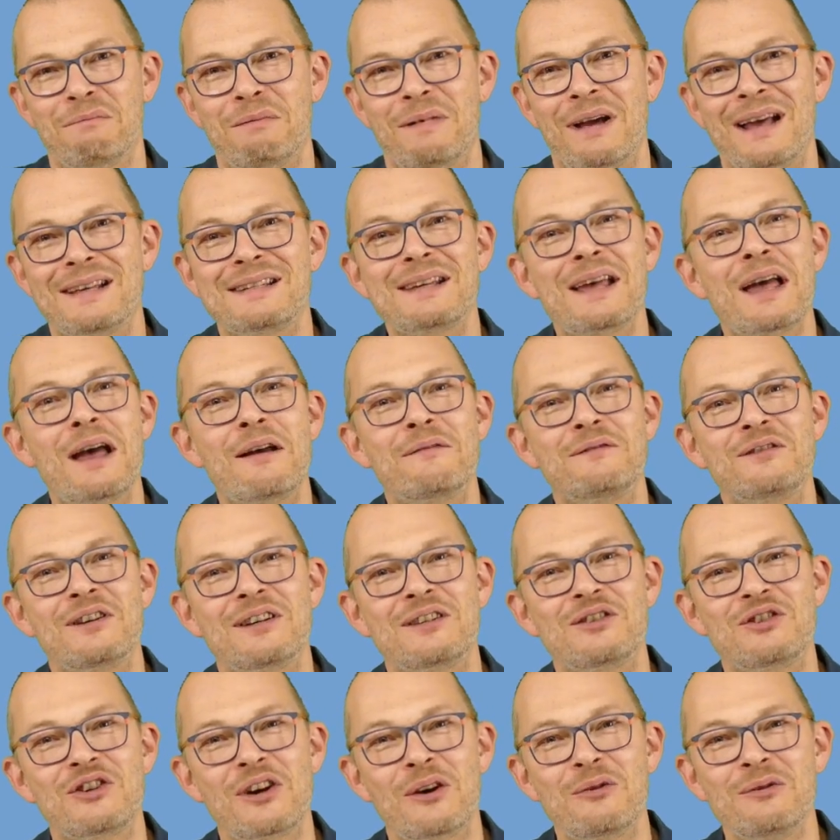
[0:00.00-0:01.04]
As I have
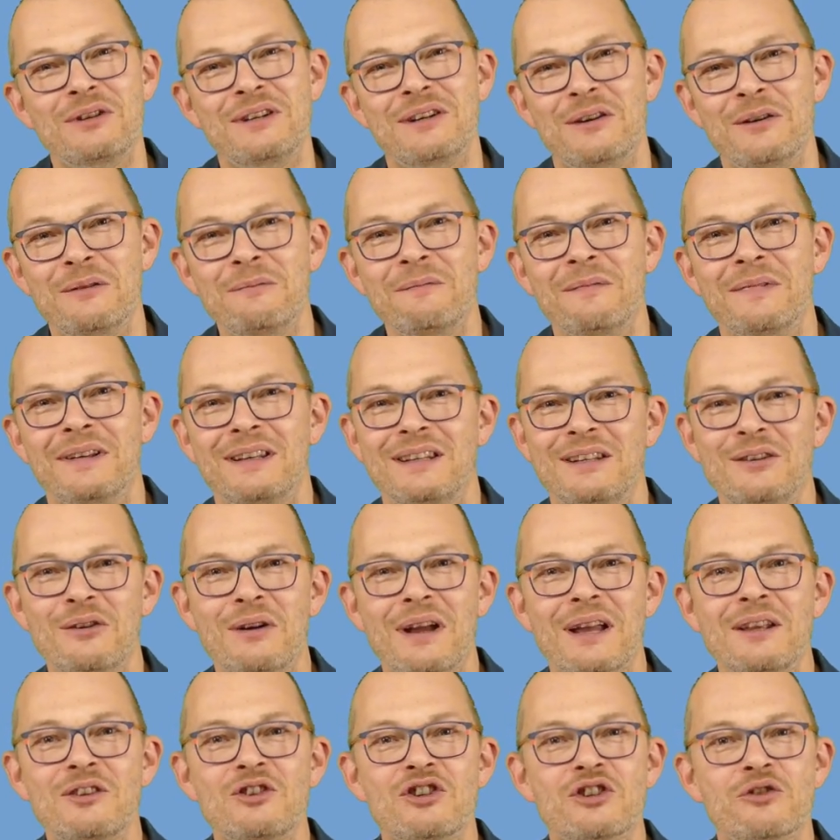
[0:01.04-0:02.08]
just showed you, you
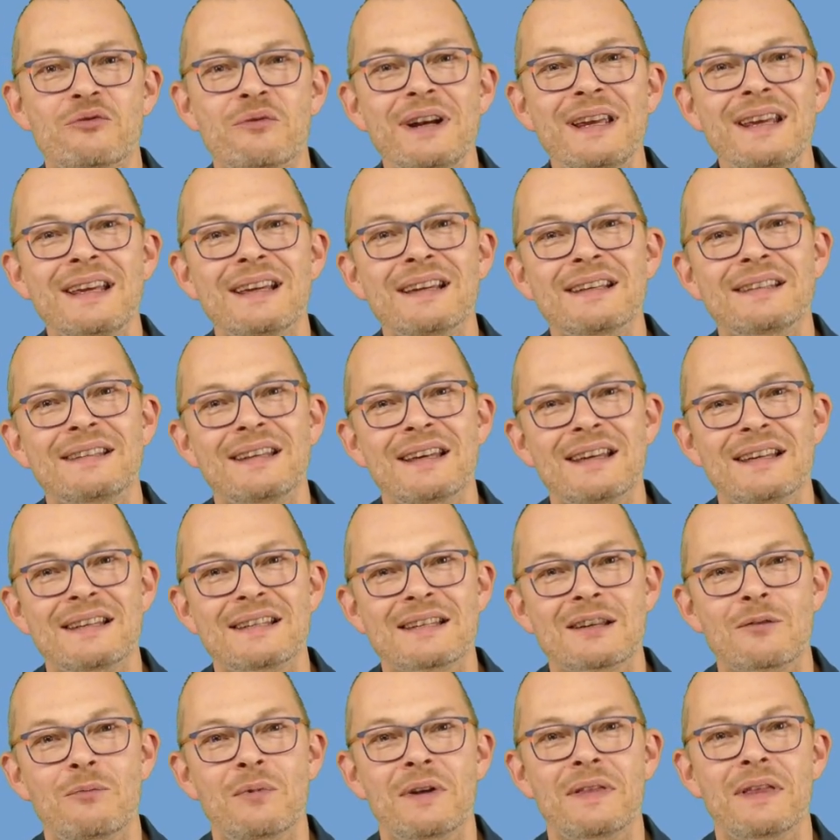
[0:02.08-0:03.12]
can shrink a
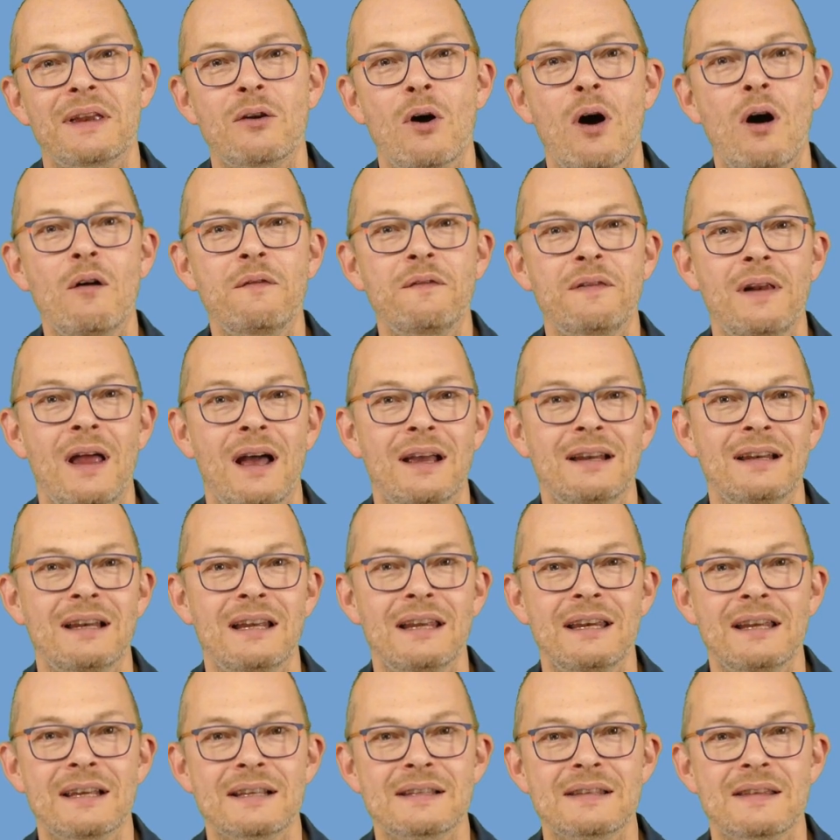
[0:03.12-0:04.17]
disk with an offline
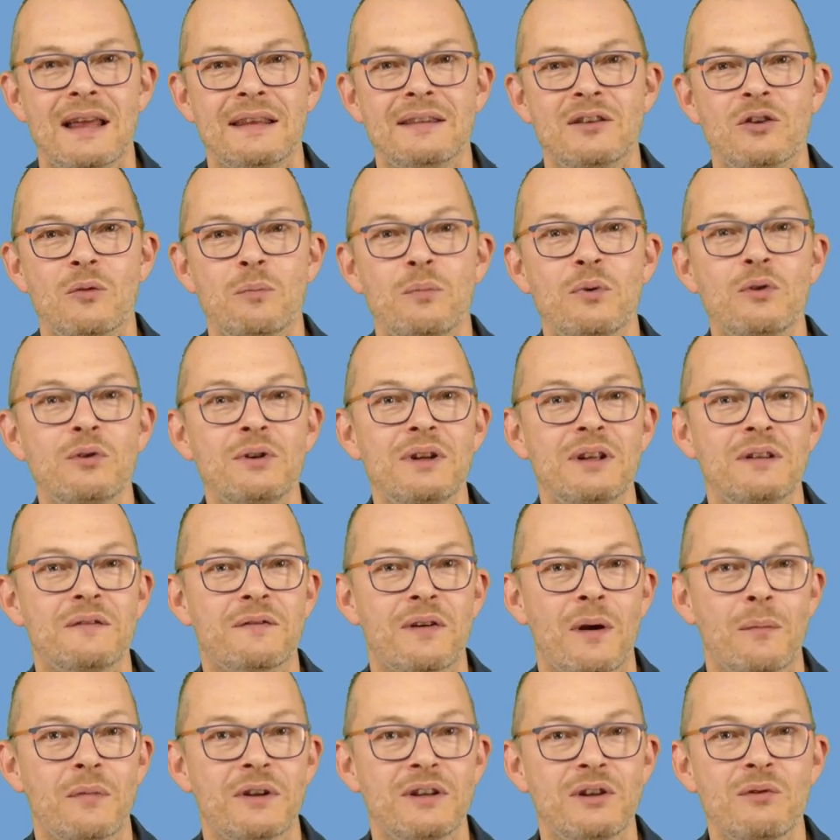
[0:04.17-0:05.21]
Linux that you booted
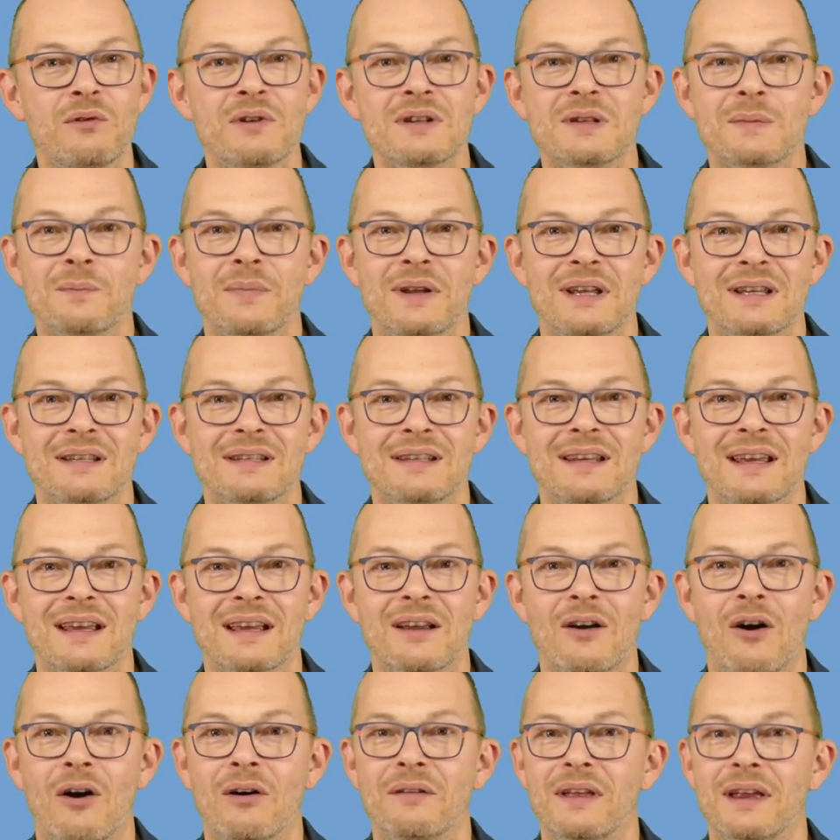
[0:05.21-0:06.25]
from a USB stick
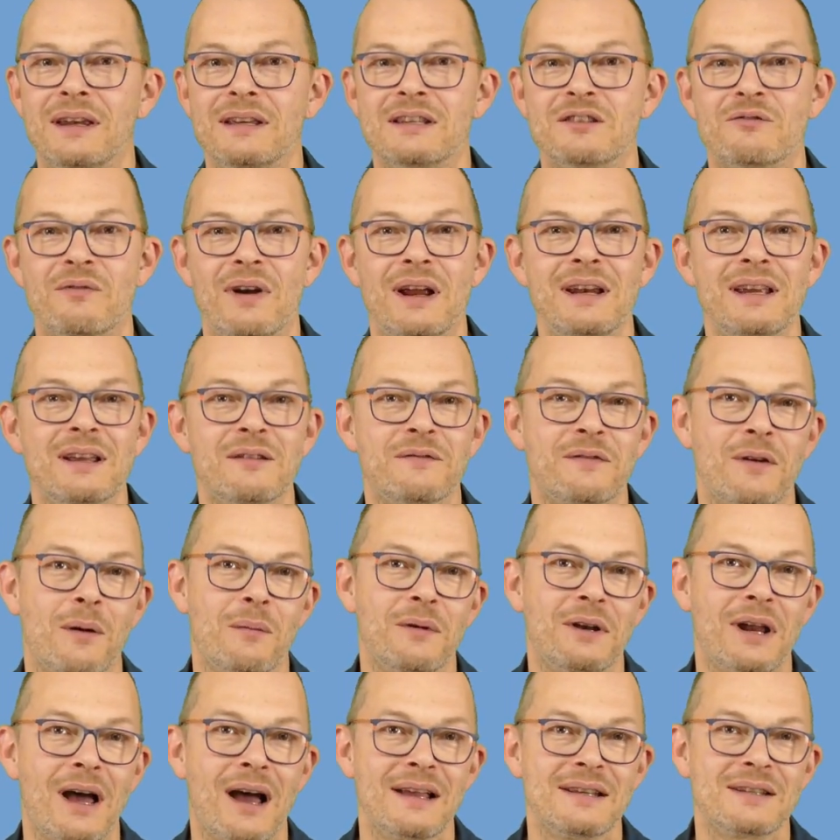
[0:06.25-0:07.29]
or that is running from
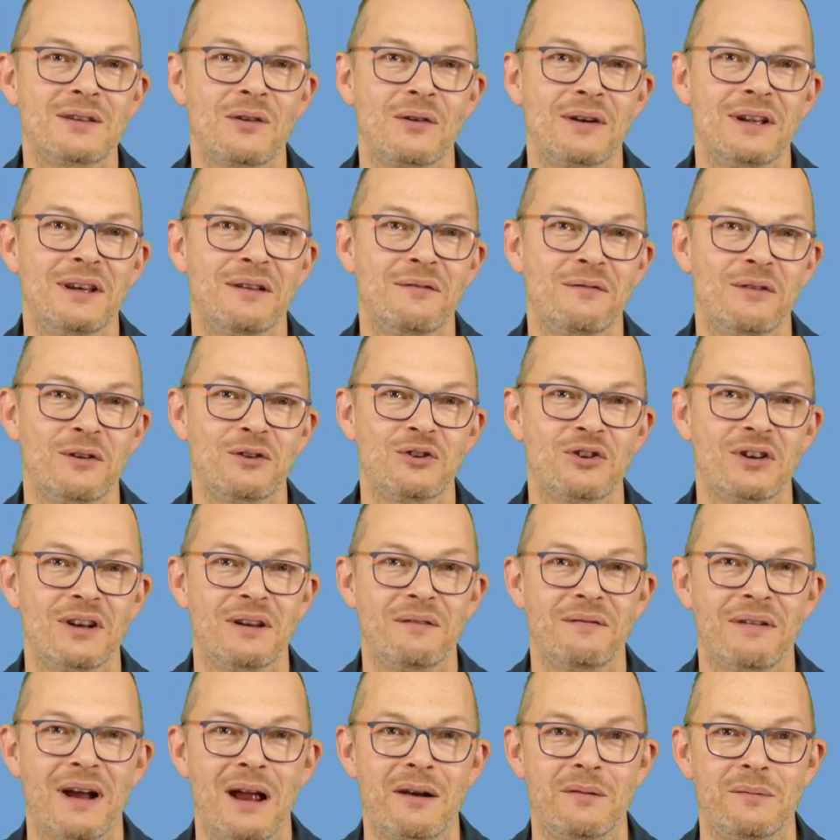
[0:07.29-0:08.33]
an ISO in a virtual
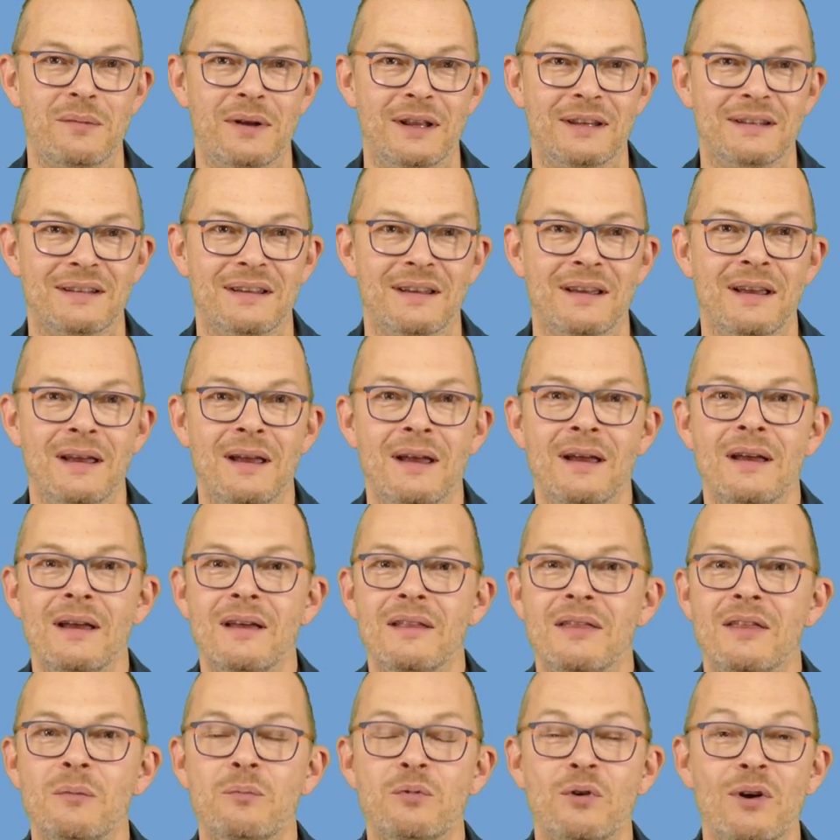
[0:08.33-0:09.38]
environment.
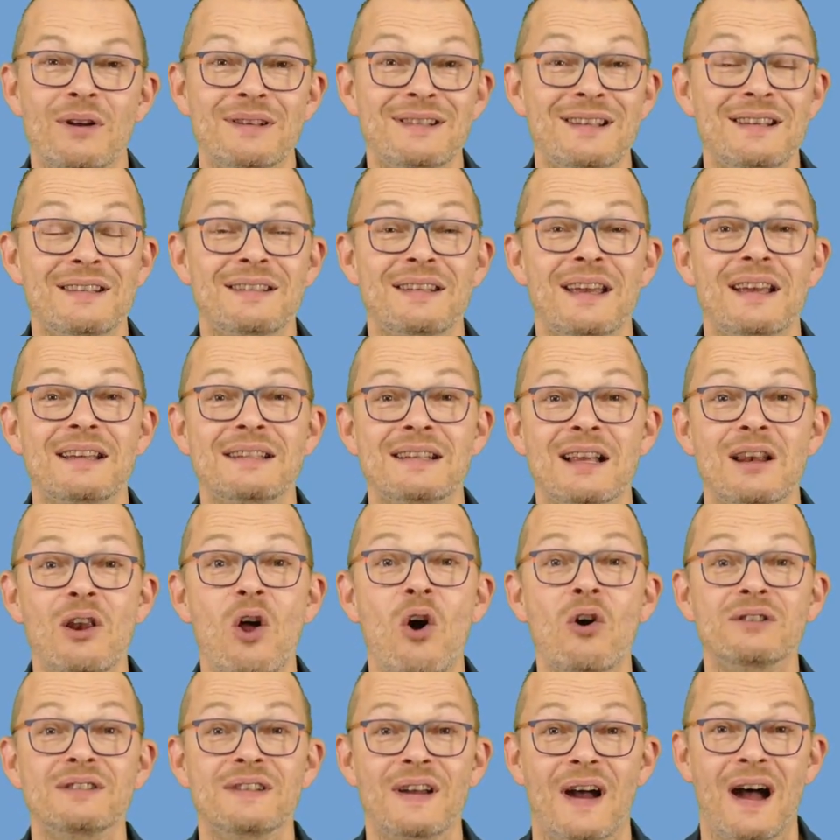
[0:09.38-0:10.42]
The process takes a
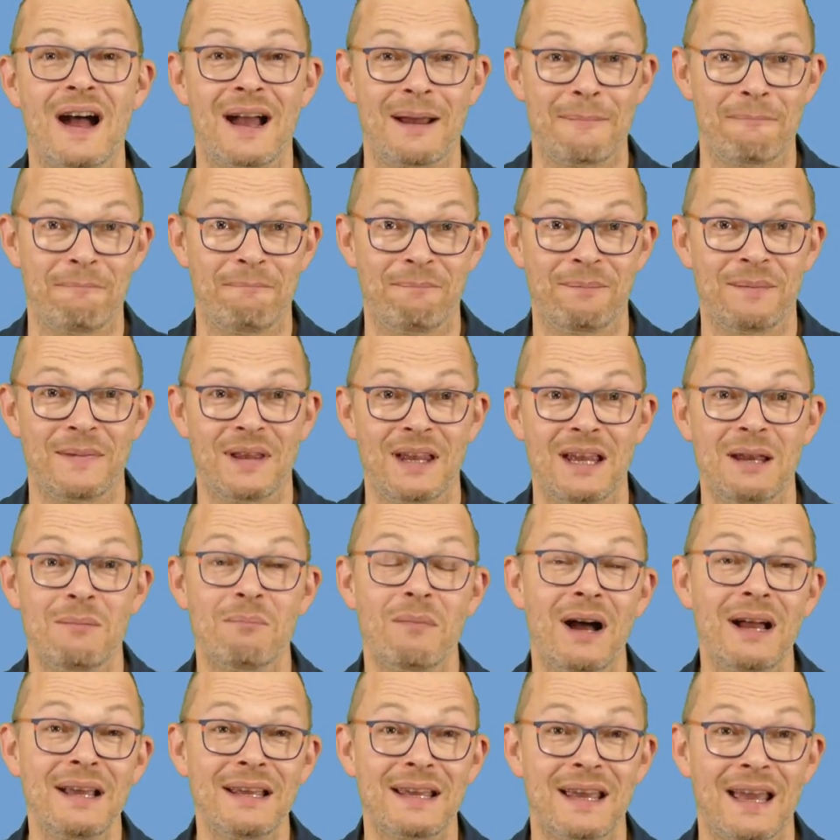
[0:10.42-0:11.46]
long time. In
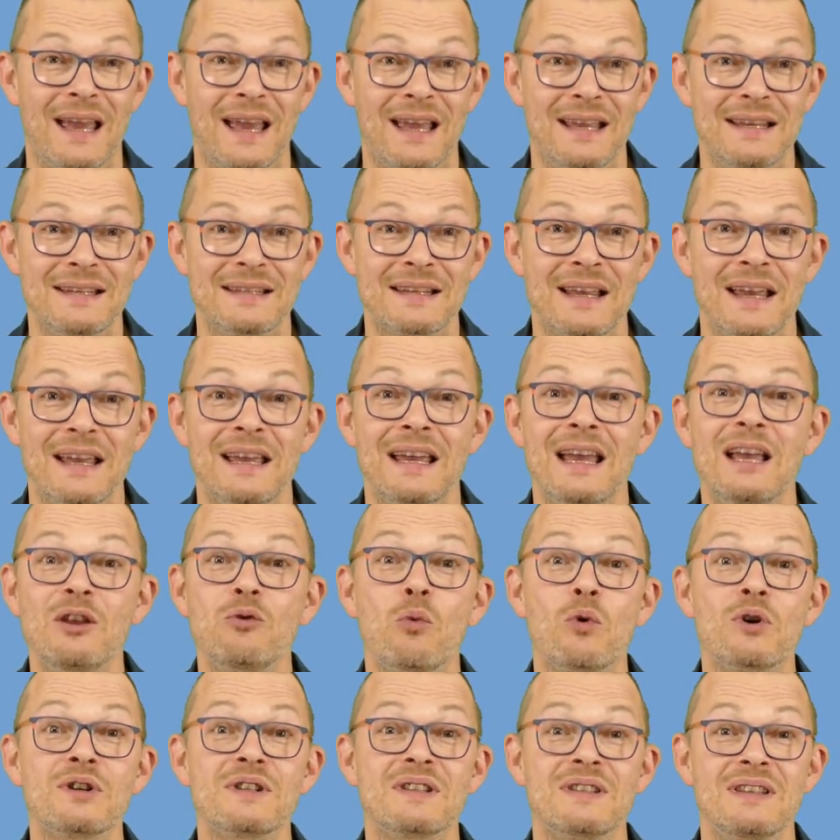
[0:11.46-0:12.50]
my case, it
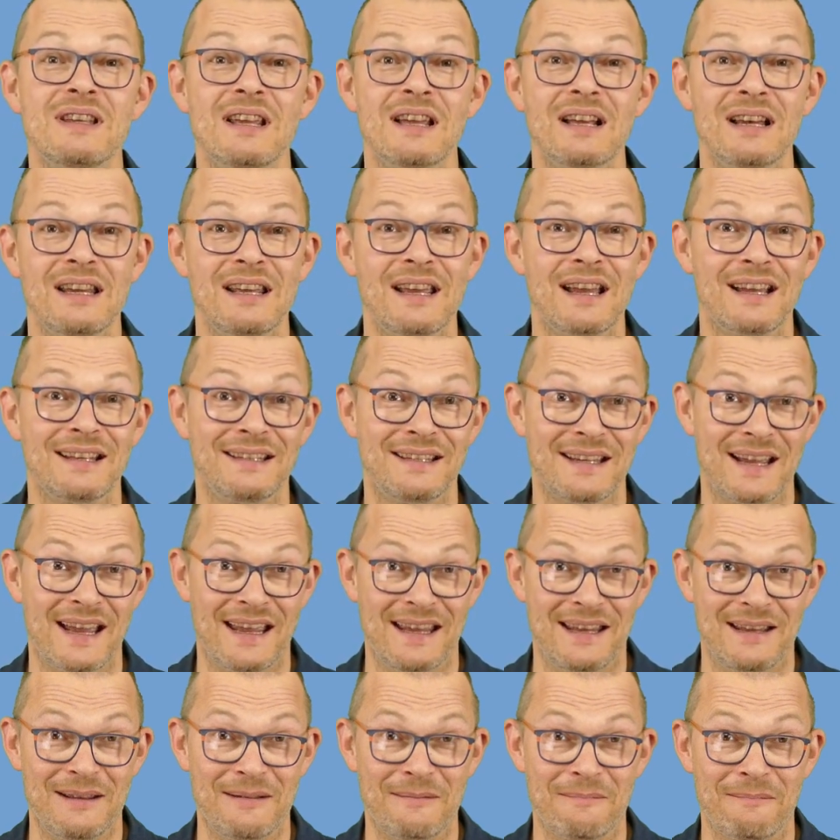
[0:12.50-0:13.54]
was nearly a
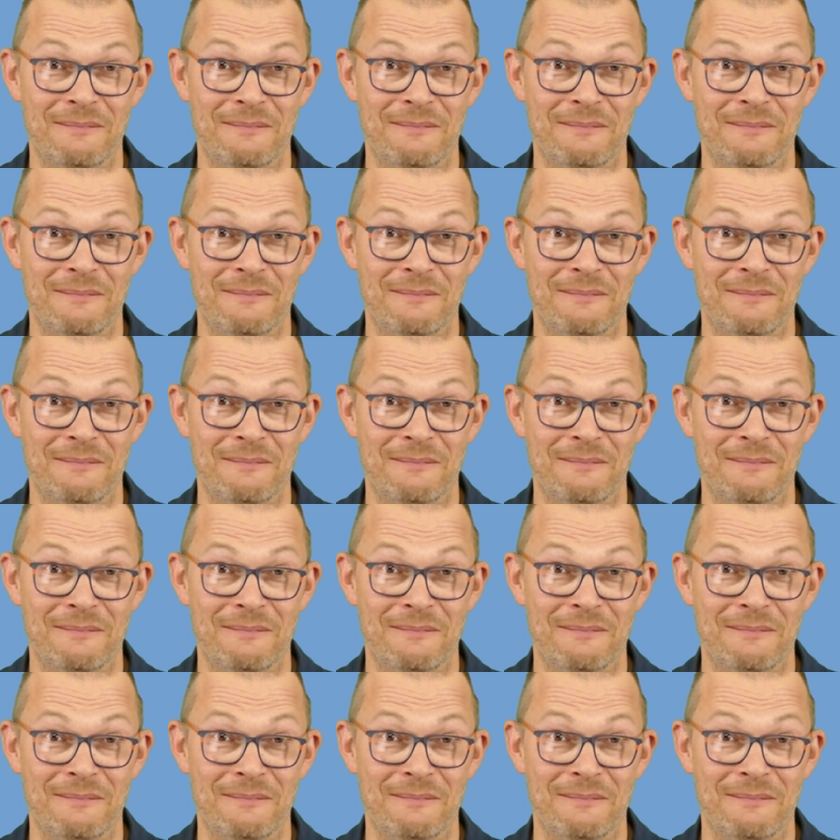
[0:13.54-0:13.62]
day.